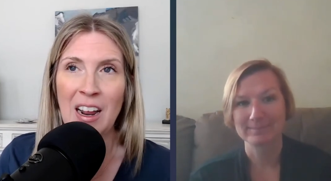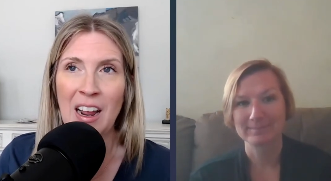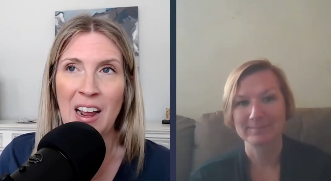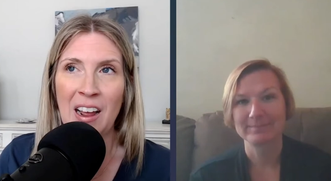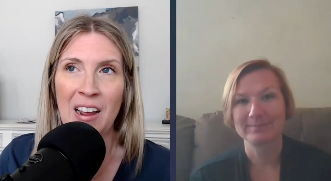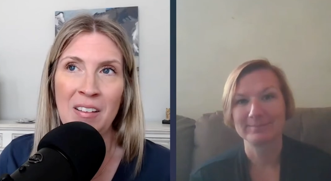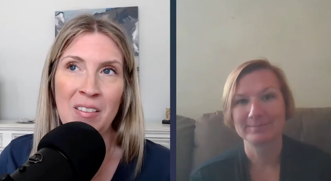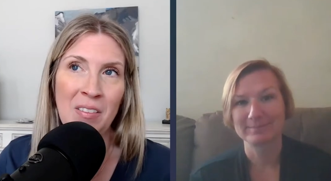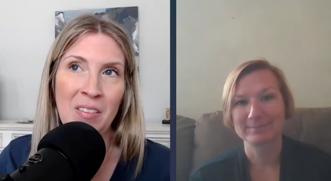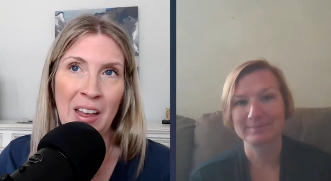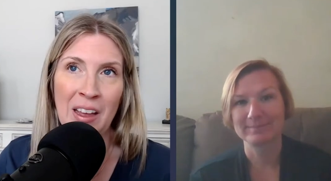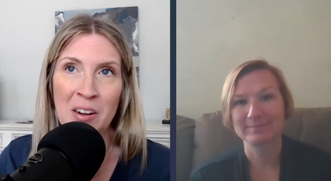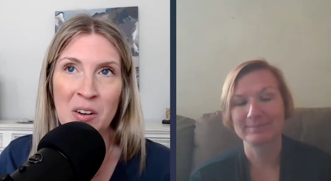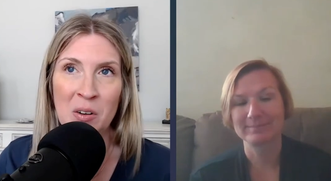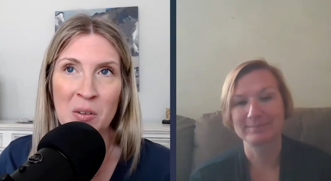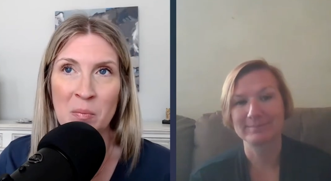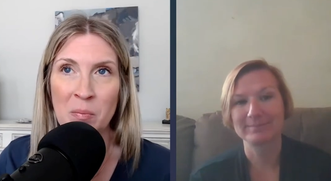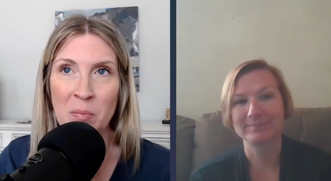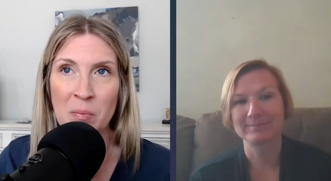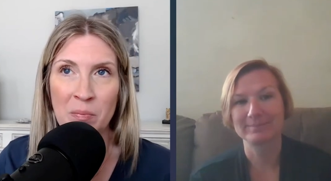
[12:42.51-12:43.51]
Speaker 1: I I
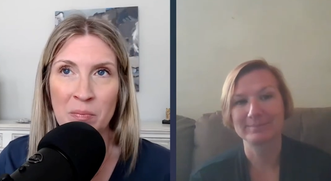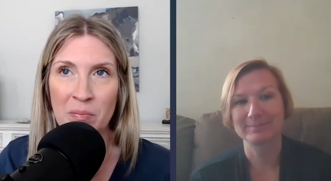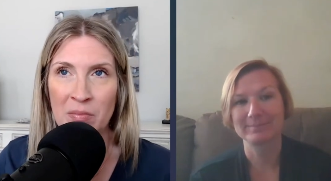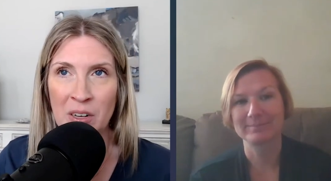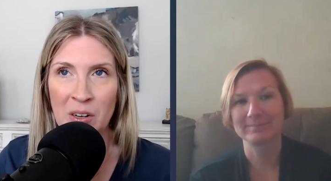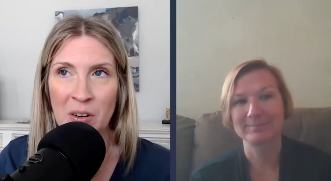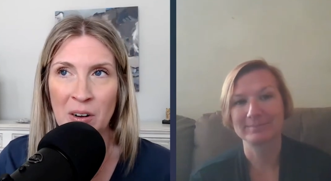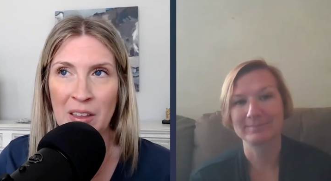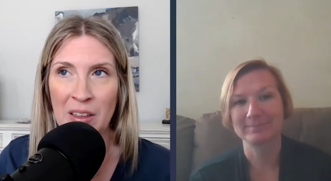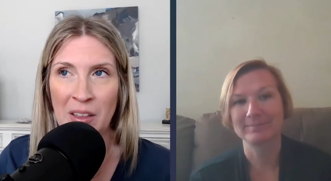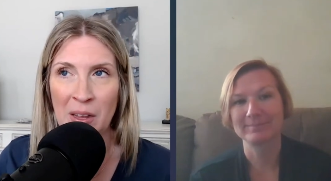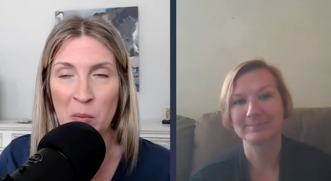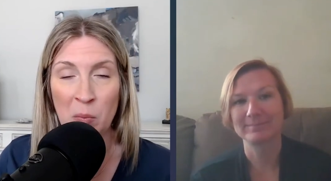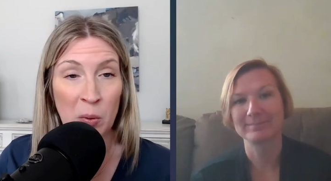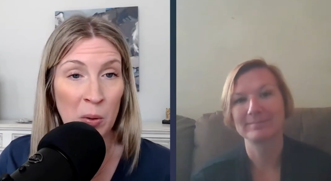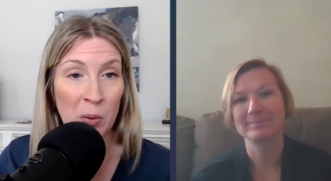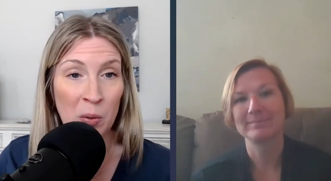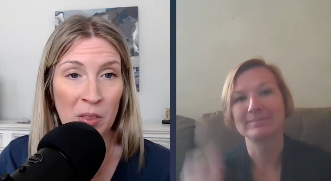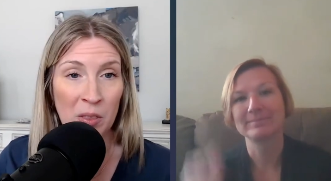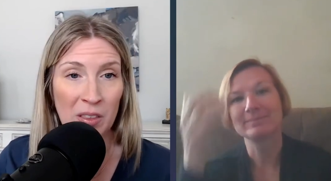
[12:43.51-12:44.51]
don't you know, I like
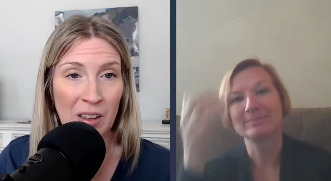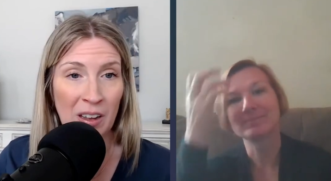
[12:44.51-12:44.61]
both.